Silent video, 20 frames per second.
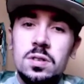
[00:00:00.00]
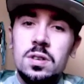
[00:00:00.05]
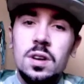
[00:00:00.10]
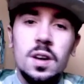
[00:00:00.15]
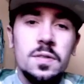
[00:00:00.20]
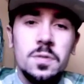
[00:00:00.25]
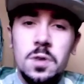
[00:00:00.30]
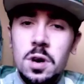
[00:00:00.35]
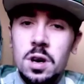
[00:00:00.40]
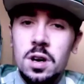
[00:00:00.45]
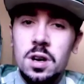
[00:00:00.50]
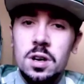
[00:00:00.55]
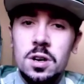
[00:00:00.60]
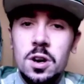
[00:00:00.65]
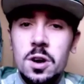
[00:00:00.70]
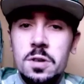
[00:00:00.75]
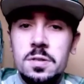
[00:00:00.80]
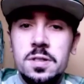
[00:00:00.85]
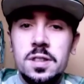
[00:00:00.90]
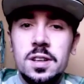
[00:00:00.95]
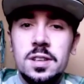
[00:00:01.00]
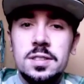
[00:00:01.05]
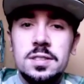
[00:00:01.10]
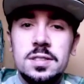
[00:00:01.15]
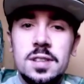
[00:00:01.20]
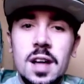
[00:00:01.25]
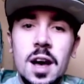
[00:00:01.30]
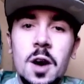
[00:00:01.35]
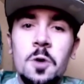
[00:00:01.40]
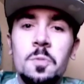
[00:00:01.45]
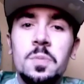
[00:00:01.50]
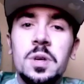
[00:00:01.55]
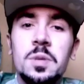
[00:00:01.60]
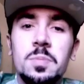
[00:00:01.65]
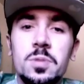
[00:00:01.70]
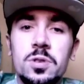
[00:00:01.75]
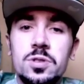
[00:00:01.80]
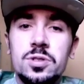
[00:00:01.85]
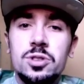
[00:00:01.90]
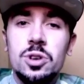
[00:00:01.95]
I've got a lot of things to help
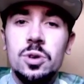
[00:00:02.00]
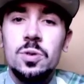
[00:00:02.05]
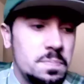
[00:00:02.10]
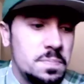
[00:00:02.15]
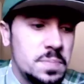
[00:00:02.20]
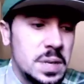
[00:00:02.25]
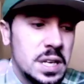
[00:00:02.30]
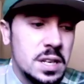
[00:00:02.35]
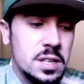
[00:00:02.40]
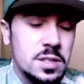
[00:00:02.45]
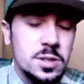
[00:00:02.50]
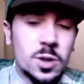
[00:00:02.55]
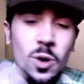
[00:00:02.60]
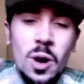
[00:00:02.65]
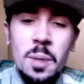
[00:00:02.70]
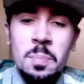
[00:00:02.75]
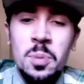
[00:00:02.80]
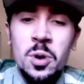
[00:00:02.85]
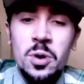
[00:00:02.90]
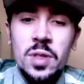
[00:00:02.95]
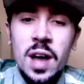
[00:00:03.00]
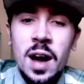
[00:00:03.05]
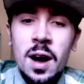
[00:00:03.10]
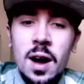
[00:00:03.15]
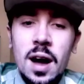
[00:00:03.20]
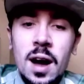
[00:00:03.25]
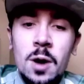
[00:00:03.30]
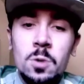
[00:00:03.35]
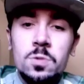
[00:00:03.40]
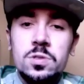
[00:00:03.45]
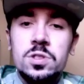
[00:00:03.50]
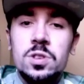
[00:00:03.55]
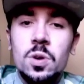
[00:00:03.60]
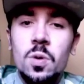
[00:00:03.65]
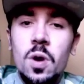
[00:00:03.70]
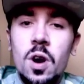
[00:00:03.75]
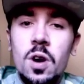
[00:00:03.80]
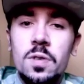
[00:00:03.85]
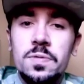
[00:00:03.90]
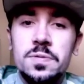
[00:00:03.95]
people. So being as though I put that out
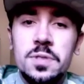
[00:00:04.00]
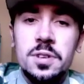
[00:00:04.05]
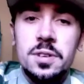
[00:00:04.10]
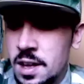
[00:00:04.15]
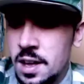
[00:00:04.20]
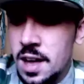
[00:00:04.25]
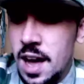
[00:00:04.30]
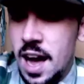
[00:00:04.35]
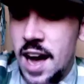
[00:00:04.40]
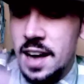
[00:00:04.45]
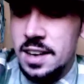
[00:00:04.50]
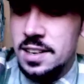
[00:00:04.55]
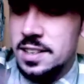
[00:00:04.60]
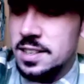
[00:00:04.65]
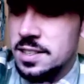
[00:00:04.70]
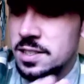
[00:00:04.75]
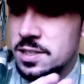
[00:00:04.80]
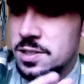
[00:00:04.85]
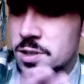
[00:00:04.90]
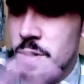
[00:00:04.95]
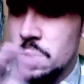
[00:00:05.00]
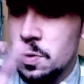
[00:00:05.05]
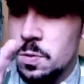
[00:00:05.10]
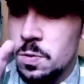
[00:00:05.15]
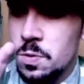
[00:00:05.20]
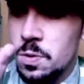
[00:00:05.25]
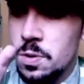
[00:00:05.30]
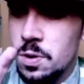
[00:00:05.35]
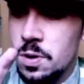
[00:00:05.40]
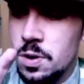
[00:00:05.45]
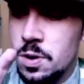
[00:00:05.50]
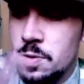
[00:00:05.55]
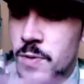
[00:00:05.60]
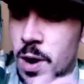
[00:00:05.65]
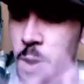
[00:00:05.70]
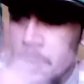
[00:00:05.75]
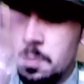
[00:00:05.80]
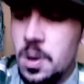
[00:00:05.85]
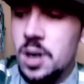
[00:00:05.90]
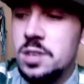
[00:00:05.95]
so often and it's so
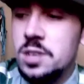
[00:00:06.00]
around my